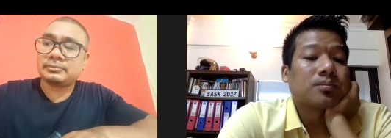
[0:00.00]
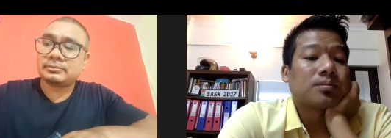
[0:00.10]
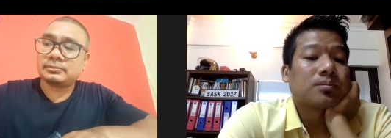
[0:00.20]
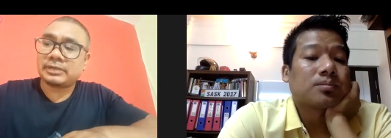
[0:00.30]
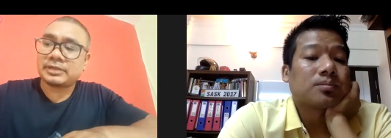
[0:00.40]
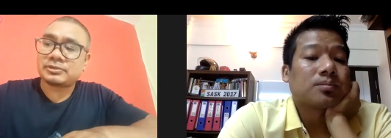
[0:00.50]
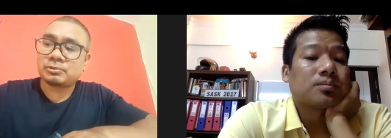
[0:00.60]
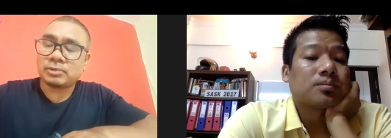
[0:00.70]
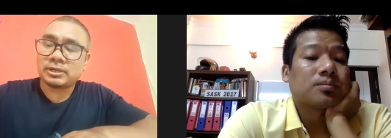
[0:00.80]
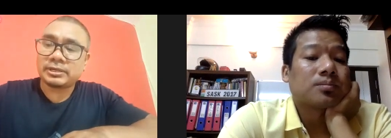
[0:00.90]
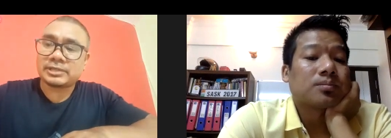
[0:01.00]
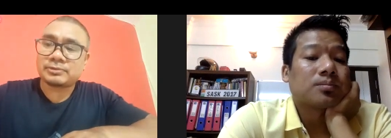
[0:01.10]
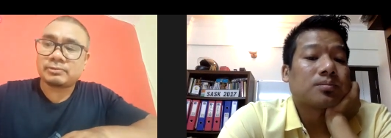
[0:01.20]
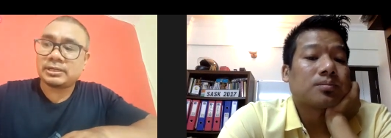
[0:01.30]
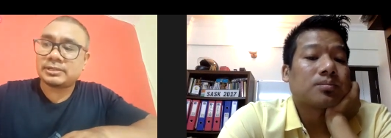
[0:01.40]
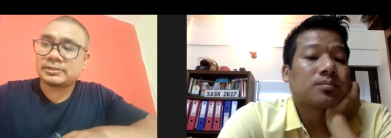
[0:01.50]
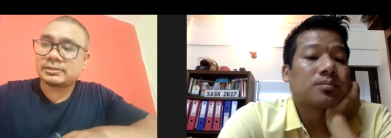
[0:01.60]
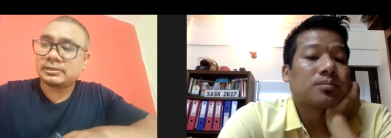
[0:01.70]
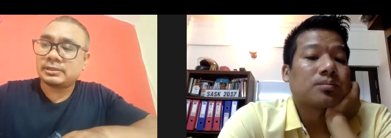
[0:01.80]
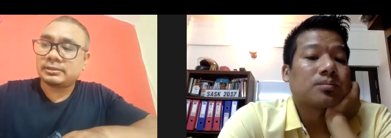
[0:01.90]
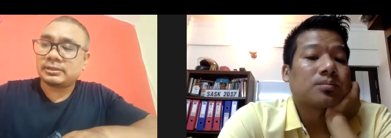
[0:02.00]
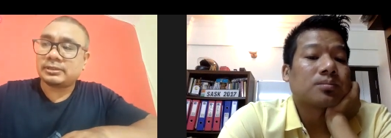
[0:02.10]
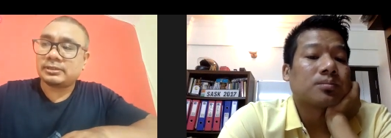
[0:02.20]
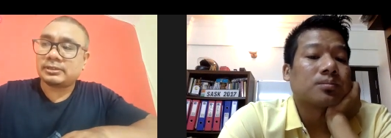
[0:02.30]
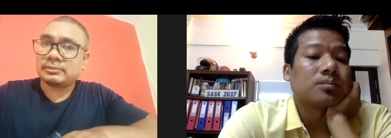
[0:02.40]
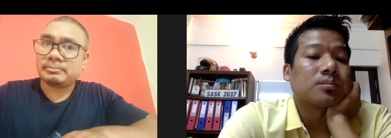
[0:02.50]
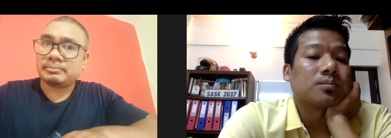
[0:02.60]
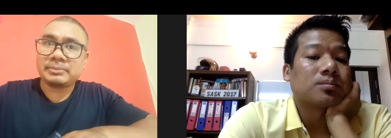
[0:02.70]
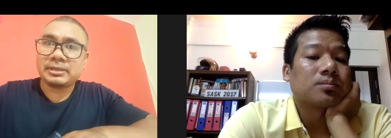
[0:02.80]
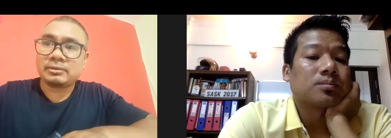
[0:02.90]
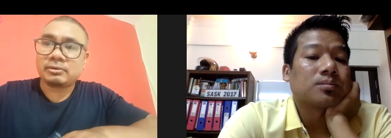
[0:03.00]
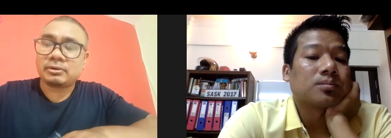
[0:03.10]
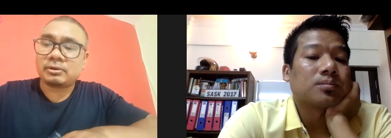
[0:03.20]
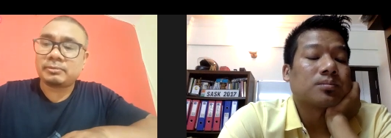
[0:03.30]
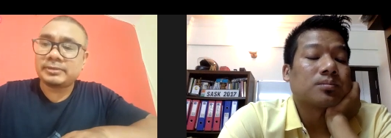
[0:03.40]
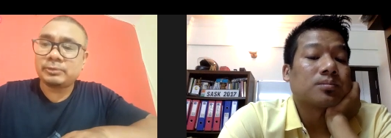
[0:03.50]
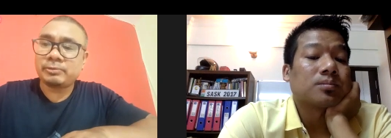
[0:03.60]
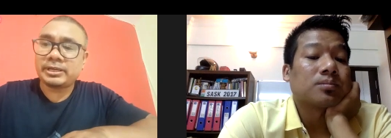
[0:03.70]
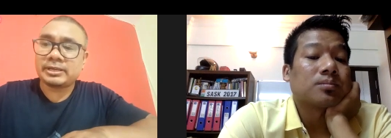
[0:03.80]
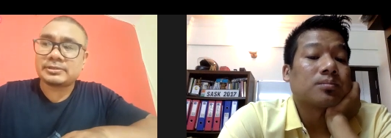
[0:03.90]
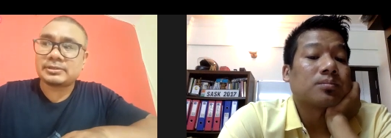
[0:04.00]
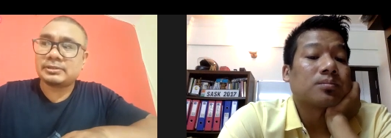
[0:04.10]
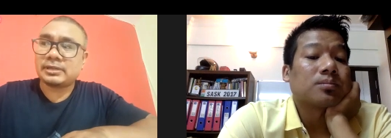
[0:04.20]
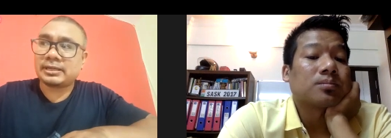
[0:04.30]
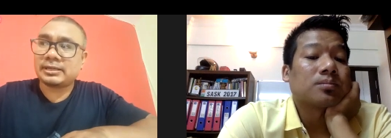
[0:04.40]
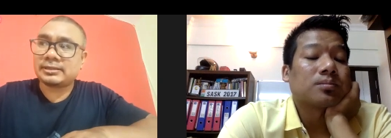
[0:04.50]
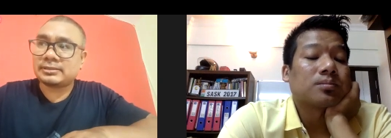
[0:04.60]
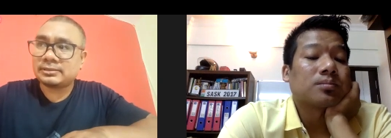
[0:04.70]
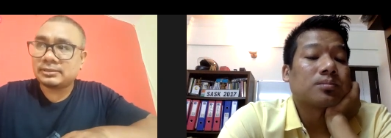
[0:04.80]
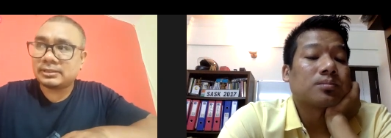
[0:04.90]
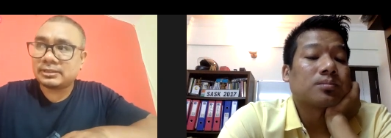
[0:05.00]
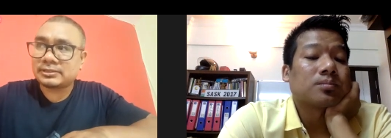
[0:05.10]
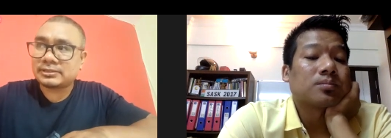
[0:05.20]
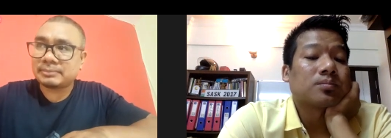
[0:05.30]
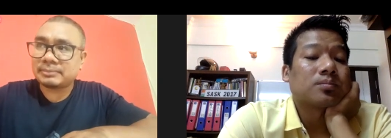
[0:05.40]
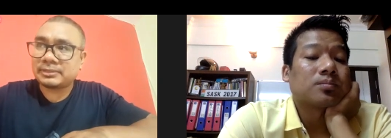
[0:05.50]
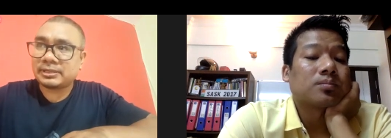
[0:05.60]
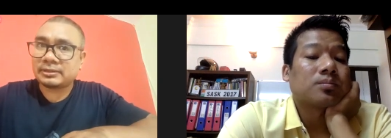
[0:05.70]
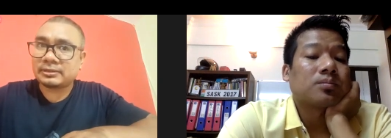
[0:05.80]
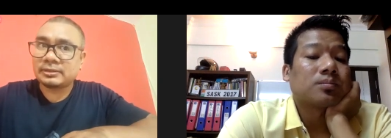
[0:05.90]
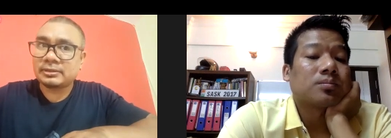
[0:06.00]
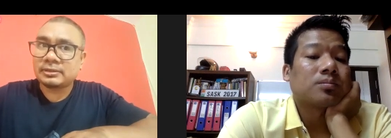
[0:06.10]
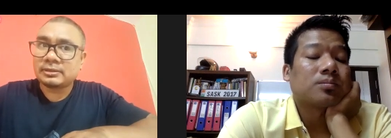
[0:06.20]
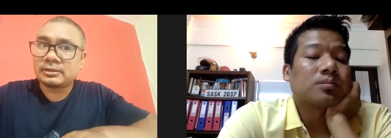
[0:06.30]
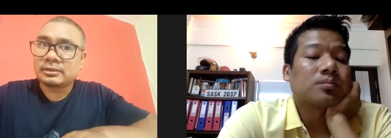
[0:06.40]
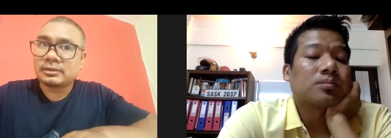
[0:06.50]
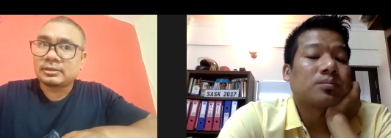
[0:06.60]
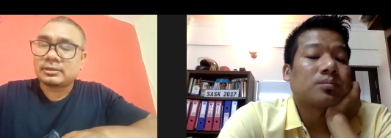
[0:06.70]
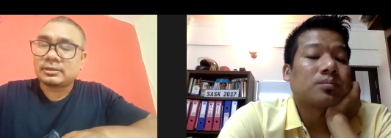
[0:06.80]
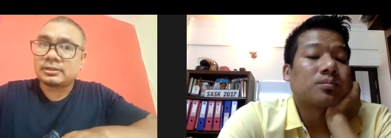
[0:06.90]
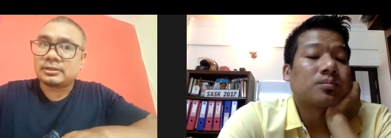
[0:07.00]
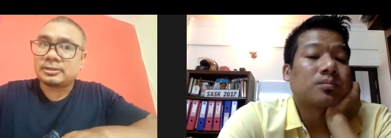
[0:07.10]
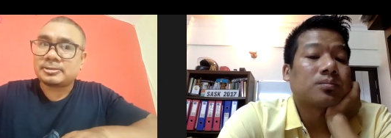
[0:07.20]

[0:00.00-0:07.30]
Speaker 1: they should work as well as uh, maybe over the weekends they can learn something uh,